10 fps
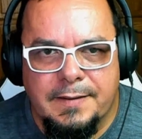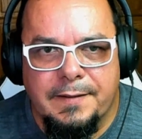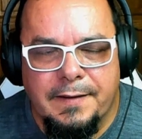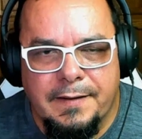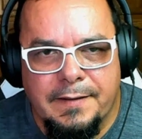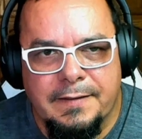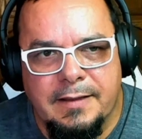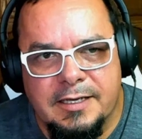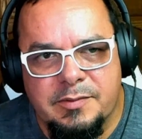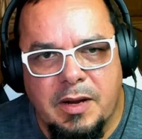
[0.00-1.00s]

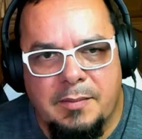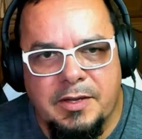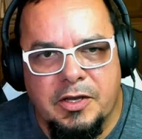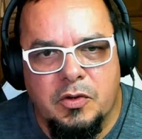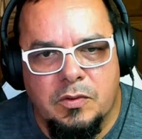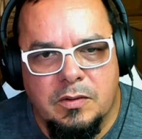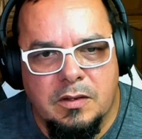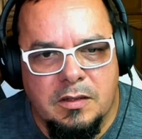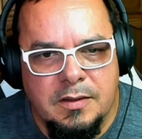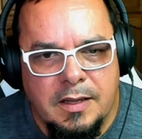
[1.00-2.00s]
Let your mom know,
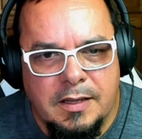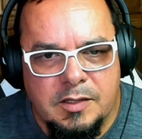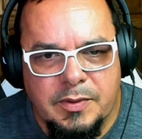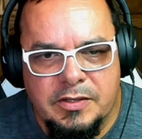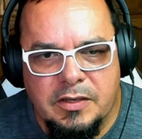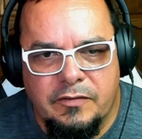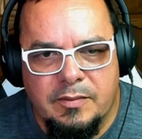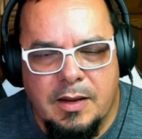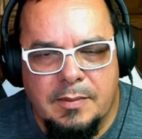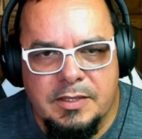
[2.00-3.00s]
especially if
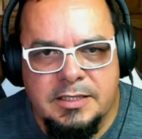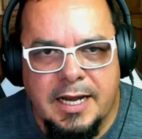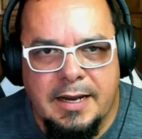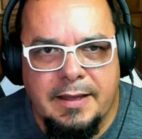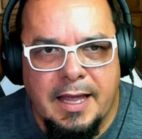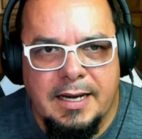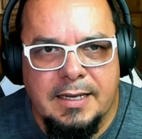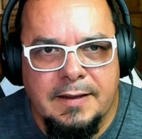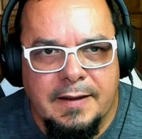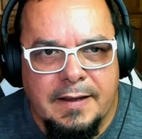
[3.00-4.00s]
your mom's a chatty
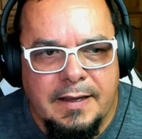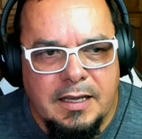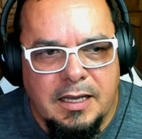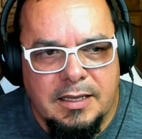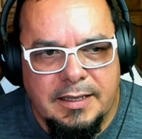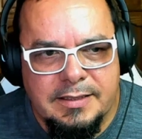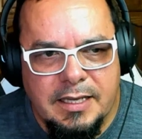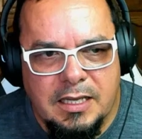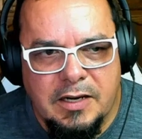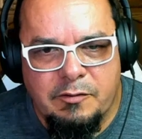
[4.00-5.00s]
catty and likes
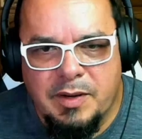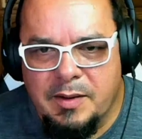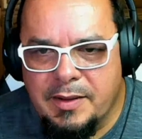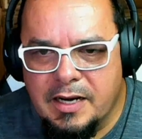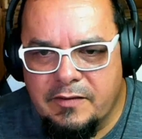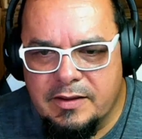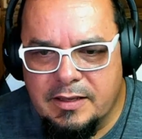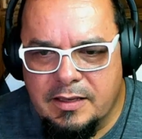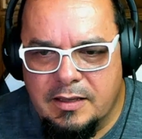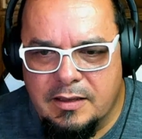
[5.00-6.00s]
telling everybody about
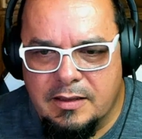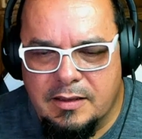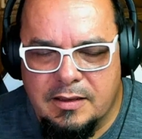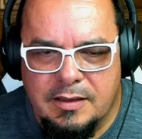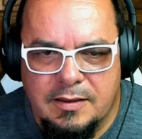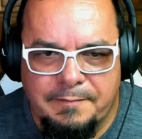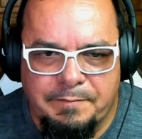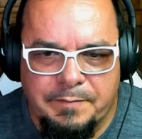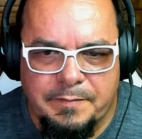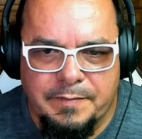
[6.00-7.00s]
everything.
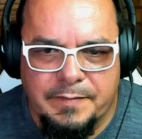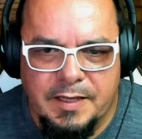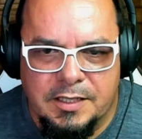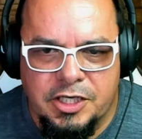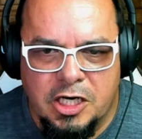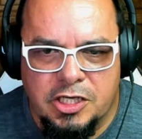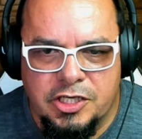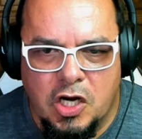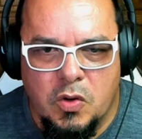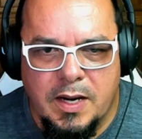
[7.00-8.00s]
And share the
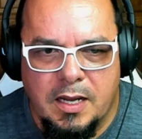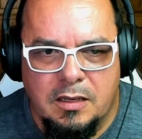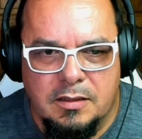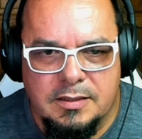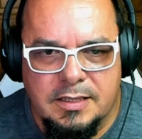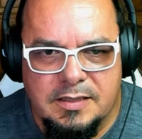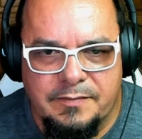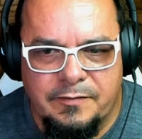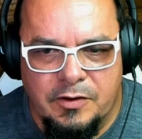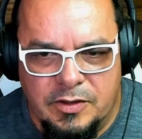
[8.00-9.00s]
show around. Let's get
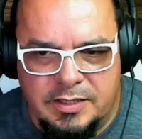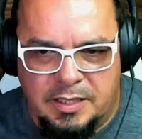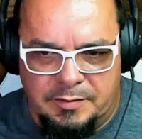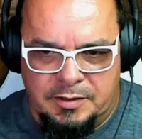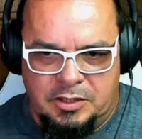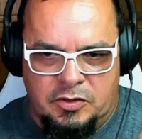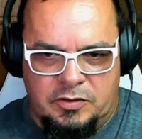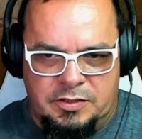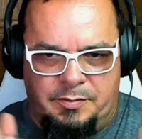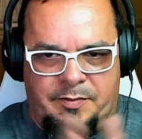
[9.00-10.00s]
some viewers up
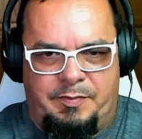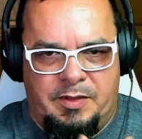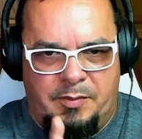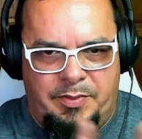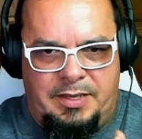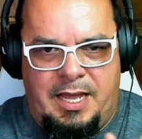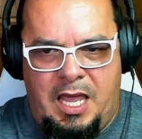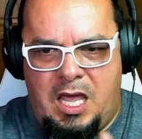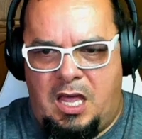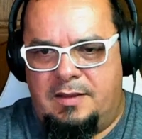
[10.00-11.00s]
in here.